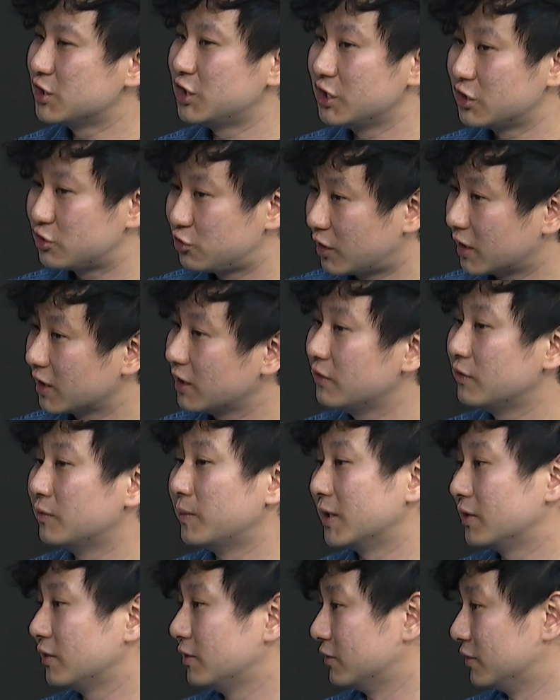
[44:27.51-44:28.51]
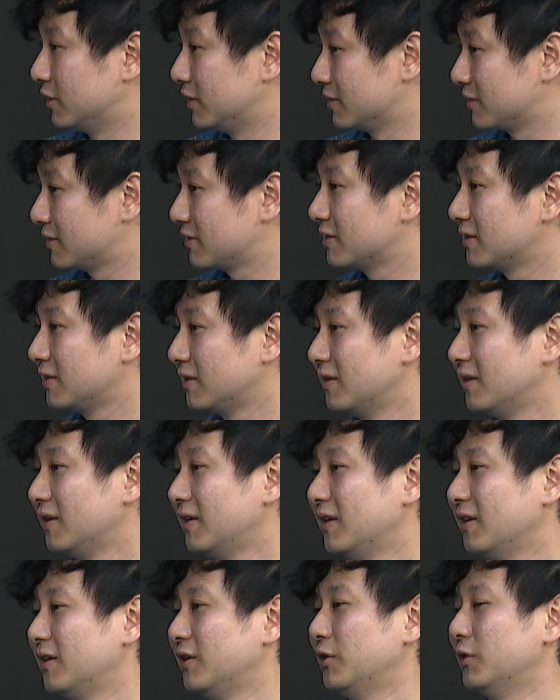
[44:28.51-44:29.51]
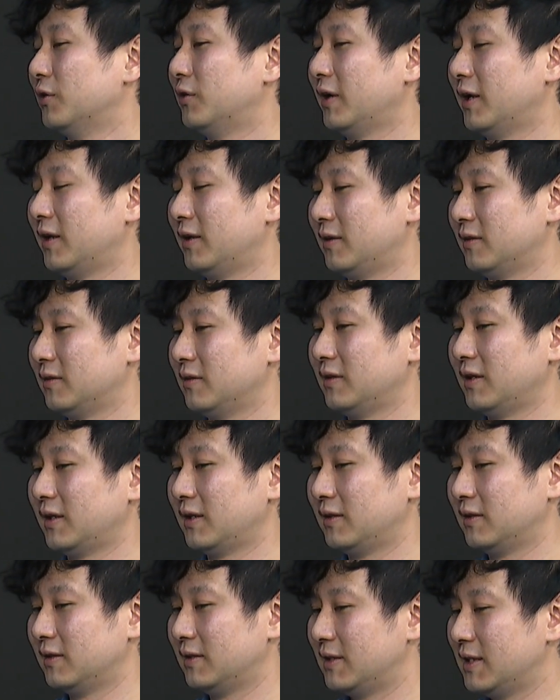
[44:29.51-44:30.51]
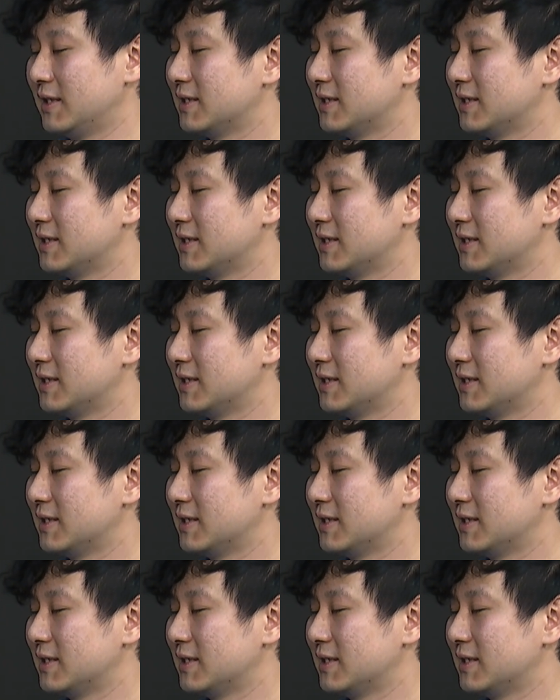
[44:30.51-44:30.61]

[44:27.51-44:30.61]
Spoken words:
She's struggling with mental illness, and